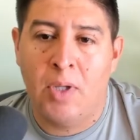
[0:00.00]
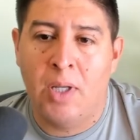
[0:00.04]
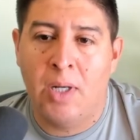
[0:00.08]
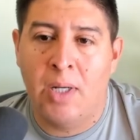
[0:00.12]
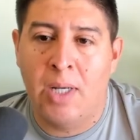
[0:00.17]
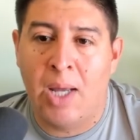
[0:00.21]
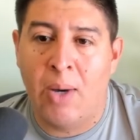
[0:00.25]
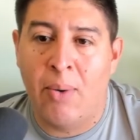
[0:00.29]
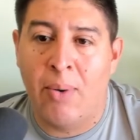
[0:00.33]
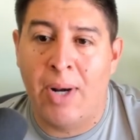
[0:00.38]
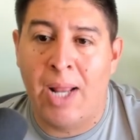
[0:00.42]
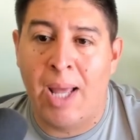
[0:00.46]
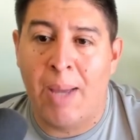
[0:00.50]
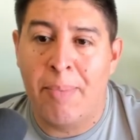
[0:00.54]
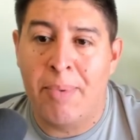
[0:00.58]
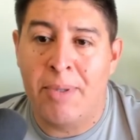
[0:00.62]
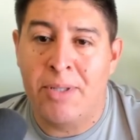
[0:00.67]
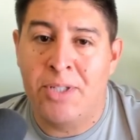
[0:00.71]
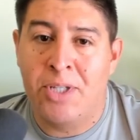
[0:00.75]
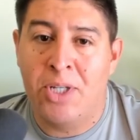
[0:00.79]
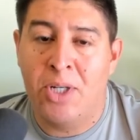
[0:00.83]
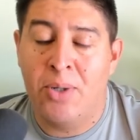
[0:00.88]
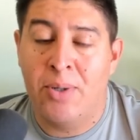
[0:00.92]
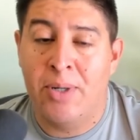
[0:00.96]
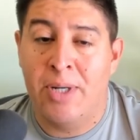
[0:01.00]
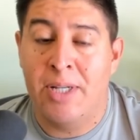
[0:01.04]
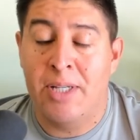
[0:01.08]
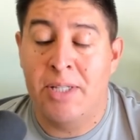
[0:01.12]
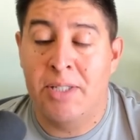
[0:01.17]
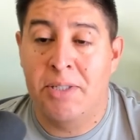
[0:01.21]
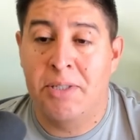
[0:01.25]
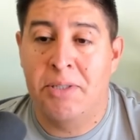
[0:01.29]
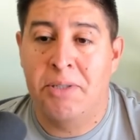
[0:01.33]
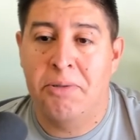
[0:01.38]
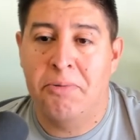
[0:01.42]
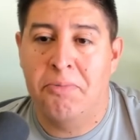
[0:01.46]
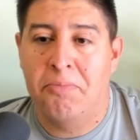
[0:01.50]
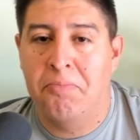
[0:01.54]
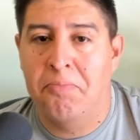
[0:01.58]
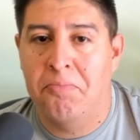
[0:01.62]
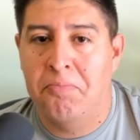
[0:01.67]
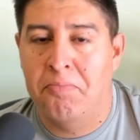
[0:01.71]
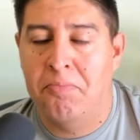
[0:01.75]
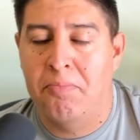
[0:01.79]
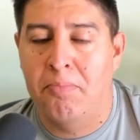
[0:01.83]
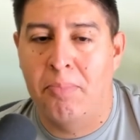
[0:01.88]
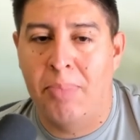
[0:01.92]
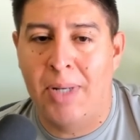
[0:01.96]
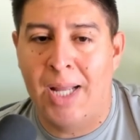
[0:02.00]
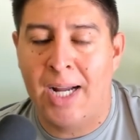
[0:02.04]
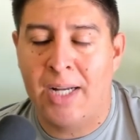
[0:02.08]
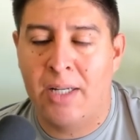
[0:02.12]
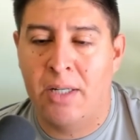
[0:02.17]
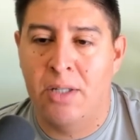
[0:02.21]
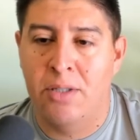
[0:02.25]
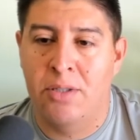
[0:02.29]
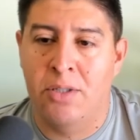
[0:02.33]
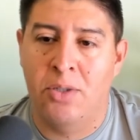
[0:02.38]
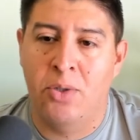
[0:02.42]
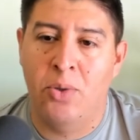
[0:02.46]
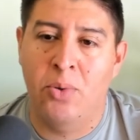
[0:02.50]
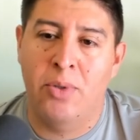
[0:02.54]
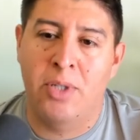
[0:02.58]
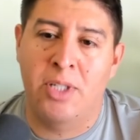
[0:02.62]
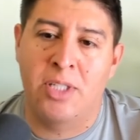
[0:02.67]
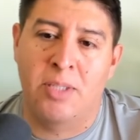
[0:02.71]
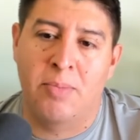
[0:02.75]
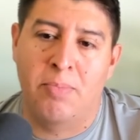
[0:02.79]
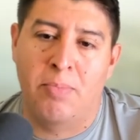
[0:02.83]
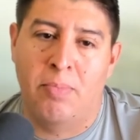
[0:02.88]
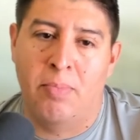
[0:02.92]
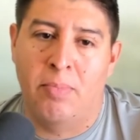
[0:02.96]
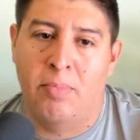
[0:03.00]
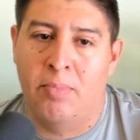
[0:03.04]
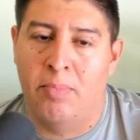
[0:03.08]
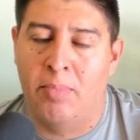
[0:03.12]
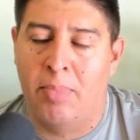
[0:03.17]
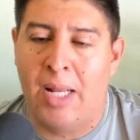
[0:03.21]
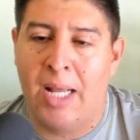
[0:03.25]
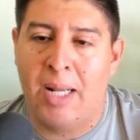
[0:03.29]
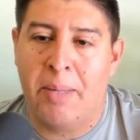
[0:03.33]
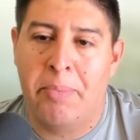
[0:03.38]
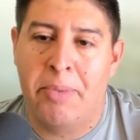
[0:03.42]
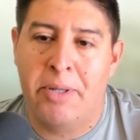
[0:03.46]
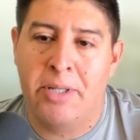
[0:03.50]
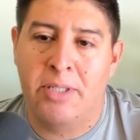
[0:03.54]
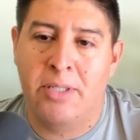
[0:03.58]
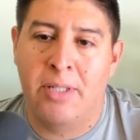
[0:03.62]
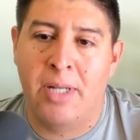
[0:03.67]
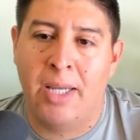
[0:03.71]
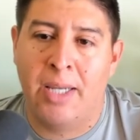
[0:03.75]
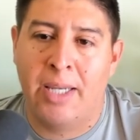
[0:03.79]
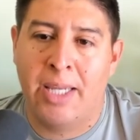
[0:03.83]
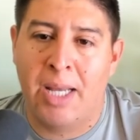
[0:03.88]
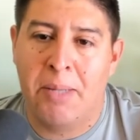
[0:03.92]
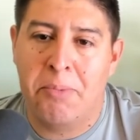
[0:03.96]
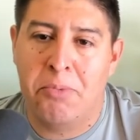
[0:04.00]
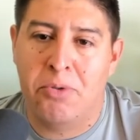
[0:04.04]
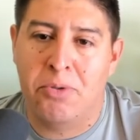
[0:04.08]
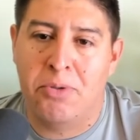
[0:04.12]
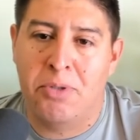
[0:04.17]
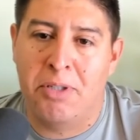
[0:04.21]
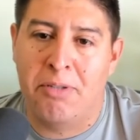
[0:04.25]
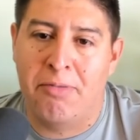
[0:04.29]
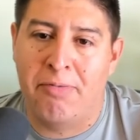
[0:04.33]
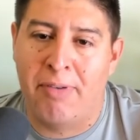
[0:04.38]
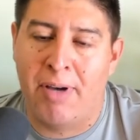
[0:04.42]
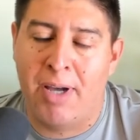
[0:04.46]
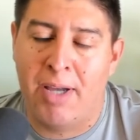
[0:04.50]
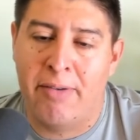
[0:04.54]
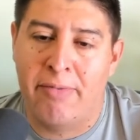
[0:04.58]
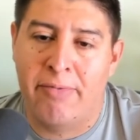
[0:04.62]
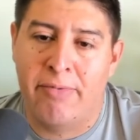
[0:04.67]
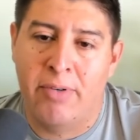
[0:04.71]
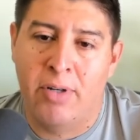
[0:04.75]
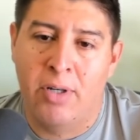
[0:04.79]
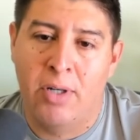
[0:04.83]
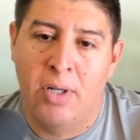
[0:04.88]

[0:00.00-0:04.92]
Now what happens here is Black doesn't do this. Black plays knight captures D5.